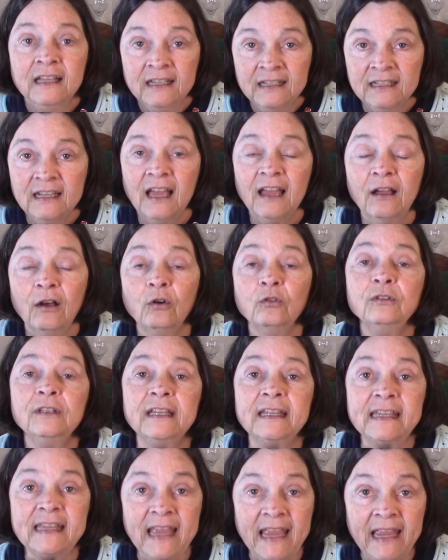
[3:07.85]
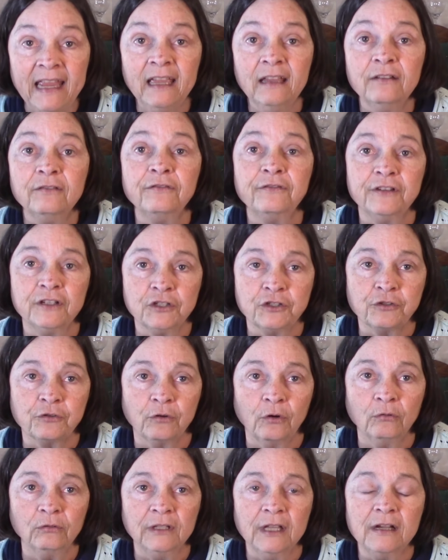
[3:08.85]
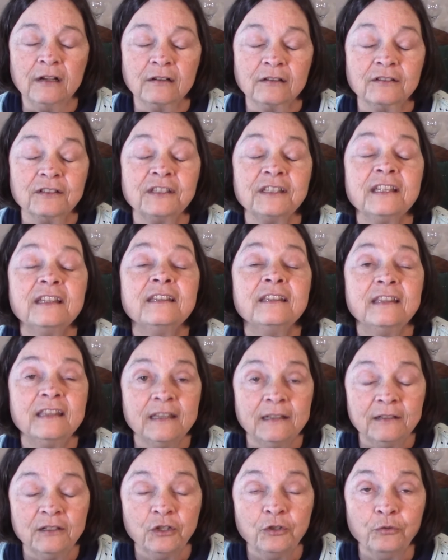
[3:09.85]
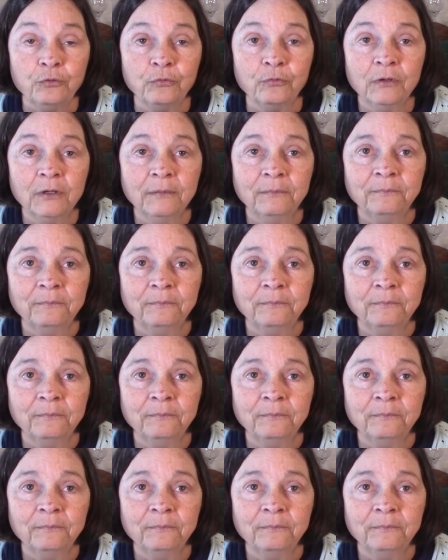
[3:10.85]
Not only can fish grow lungs, they do.